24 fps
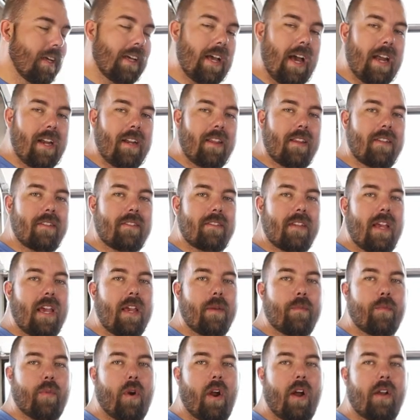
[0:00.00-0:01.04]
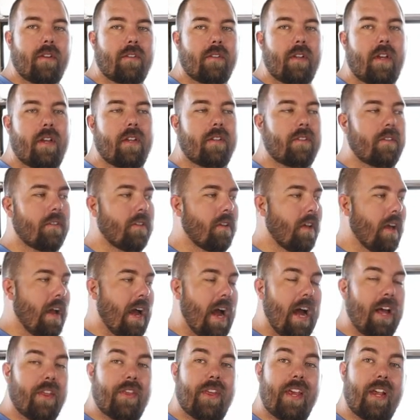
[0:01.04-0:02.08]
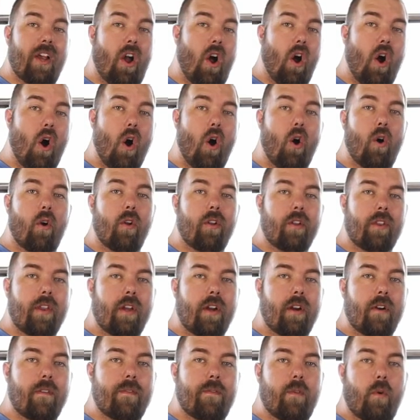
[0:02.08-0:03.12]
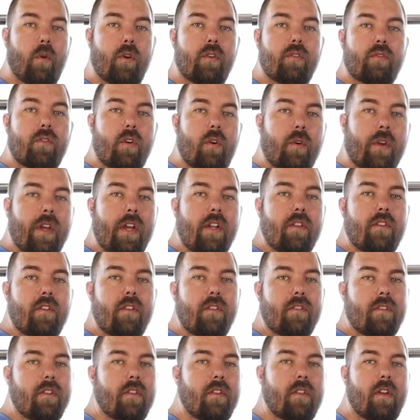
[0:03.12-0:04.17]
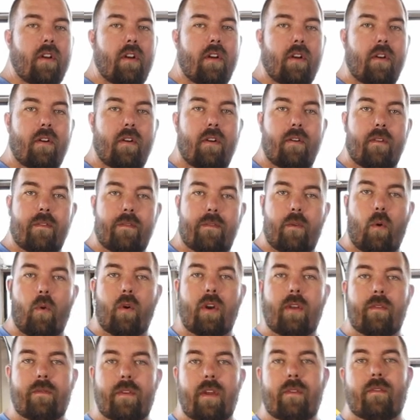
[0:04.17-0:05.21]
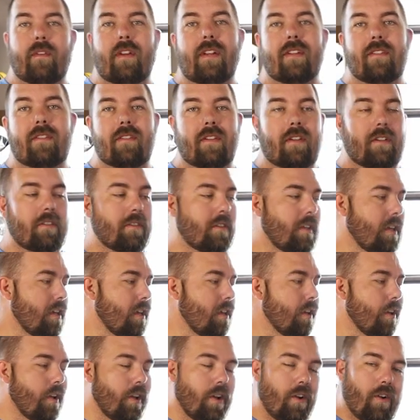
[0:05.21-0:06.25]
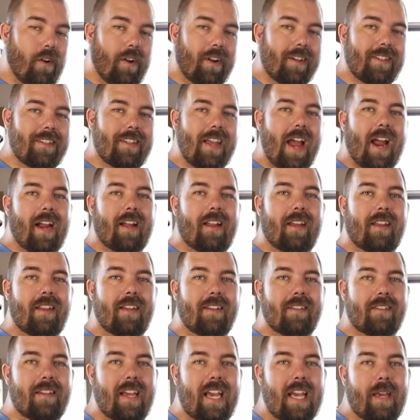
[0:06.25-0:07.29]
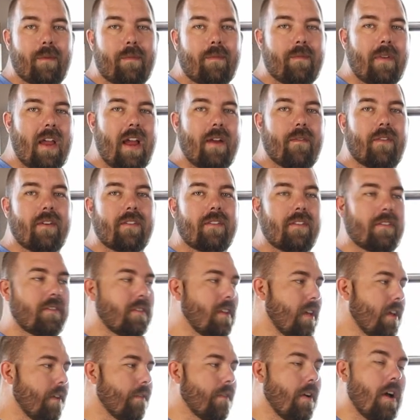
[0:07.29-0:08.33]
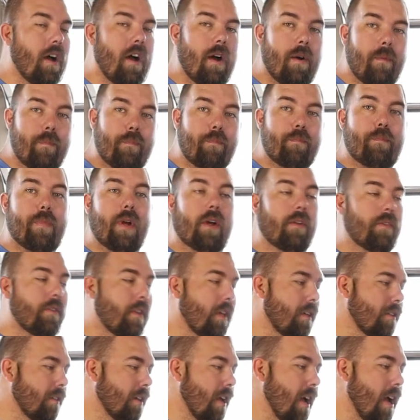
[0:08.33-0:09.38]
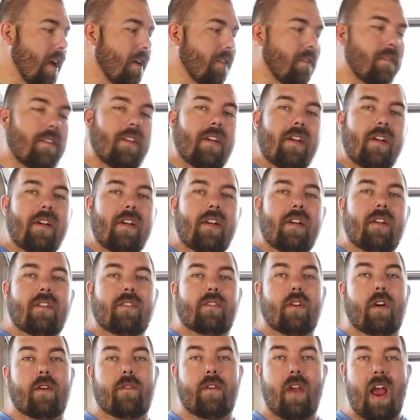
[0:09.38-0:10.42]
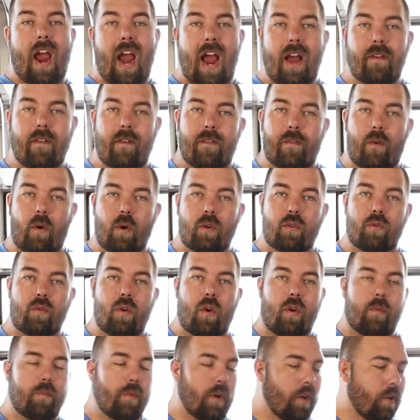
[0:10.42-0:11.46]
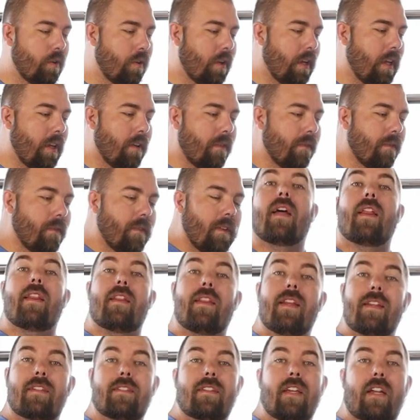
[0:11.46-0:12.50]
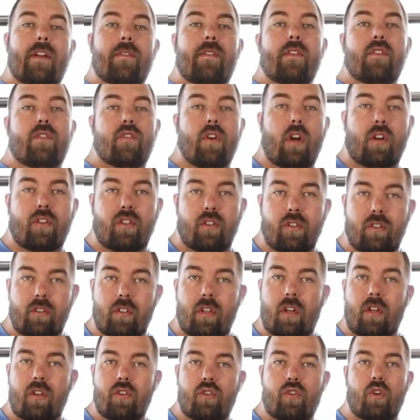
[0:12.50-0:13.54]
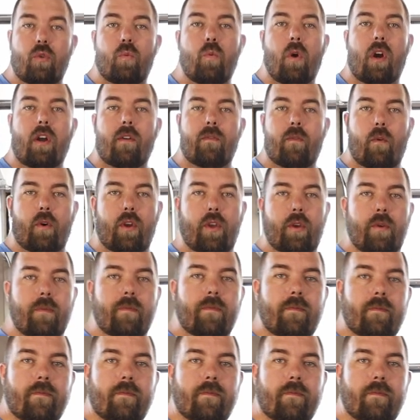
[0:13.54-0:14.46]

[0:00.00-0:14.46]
Kind of the same process. I think all of their four stroke engines in the 40, 50 and 60 are exactly the same ever since they've built these guys. So if you have a four stroke Mercury, this set of instructions should work for you.